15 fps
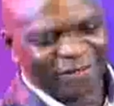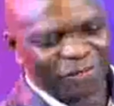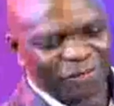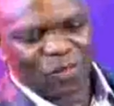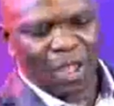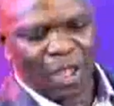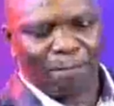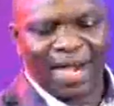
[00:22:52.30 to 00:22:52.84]

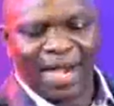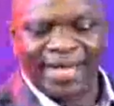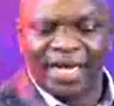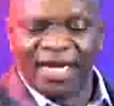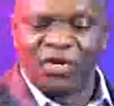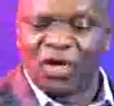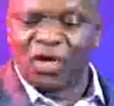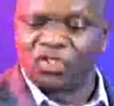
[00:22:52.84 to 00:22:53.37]
Money
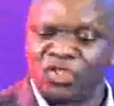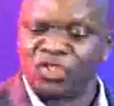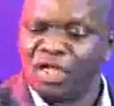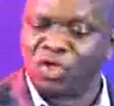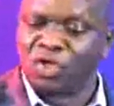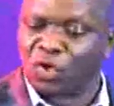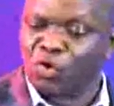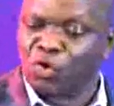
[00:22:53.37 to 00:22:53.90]
does not
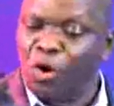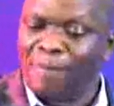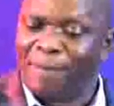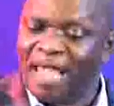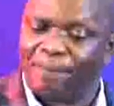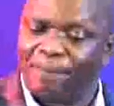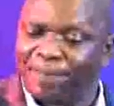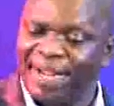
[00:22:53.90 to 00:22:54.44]
grow by
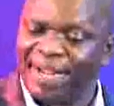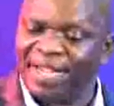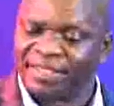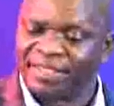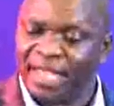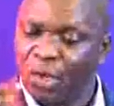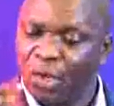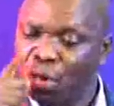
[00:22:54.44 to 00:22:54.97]
prayers
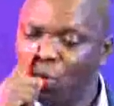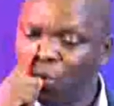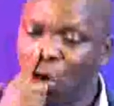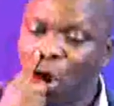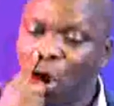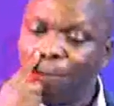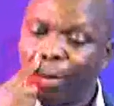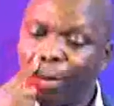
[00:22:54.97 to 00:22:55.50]
alone,
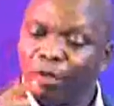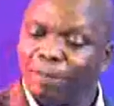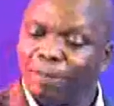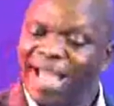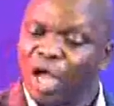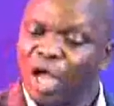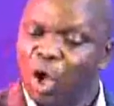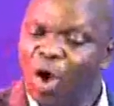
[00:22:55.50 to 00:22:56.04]
but by
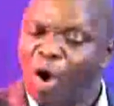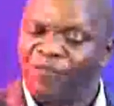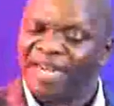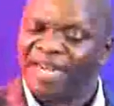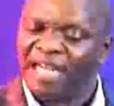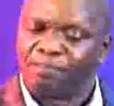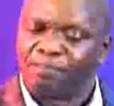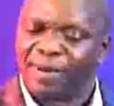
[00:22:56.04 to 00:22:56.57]

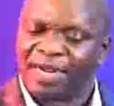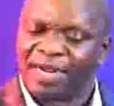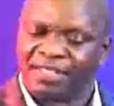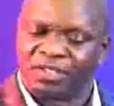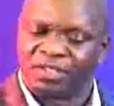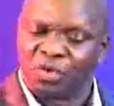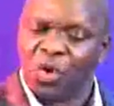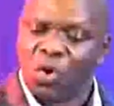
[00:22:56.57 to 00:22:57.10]
covenant practice.
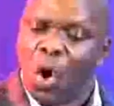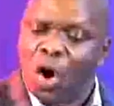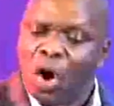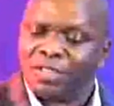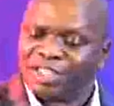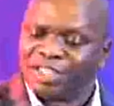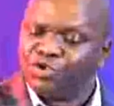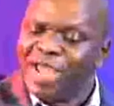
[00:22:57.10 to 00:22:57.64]
So
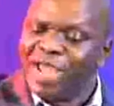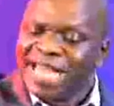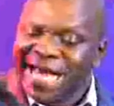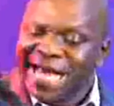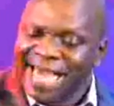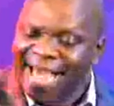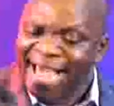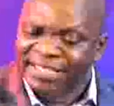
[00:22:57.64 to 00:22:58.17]
until you
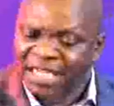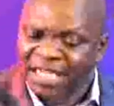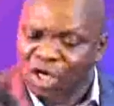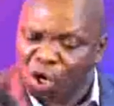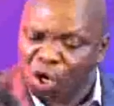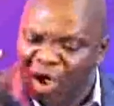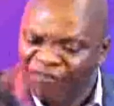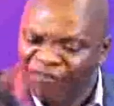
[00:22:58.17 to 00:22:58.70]
engage in
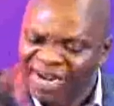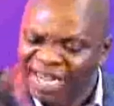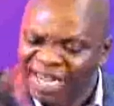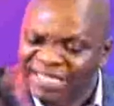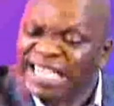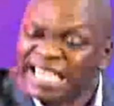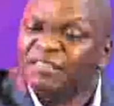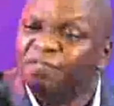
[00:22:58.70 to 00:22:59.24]
covenant
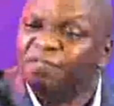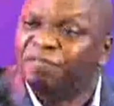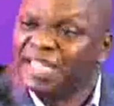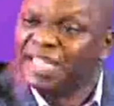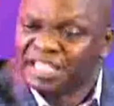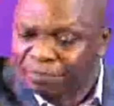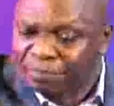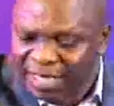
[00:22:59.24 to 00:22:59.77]

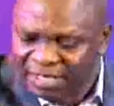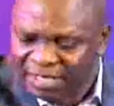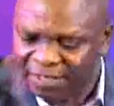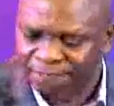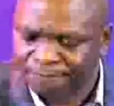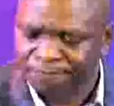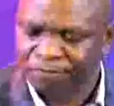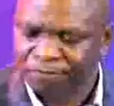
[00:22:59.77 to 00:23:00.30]
investment,
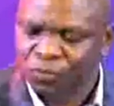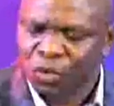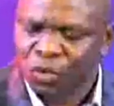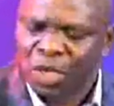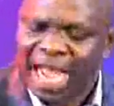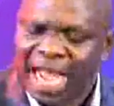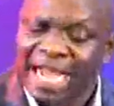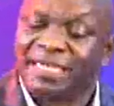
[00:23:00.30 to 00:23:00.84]

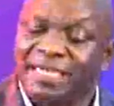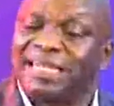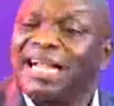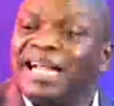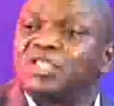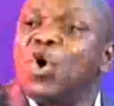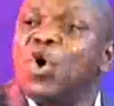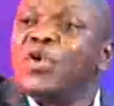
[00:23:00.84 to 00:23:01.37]
and that
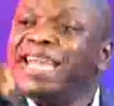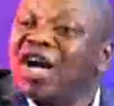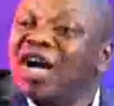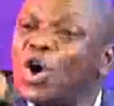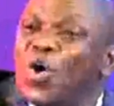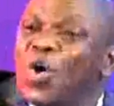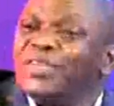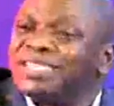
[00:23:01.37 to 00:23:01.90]
on a
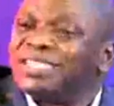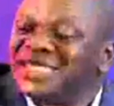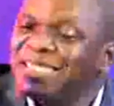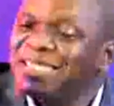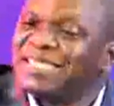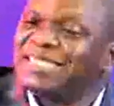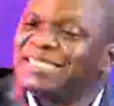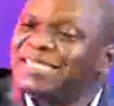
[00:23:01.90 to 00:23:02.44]

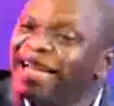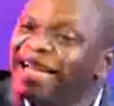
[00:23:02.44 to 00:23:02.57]
consistent,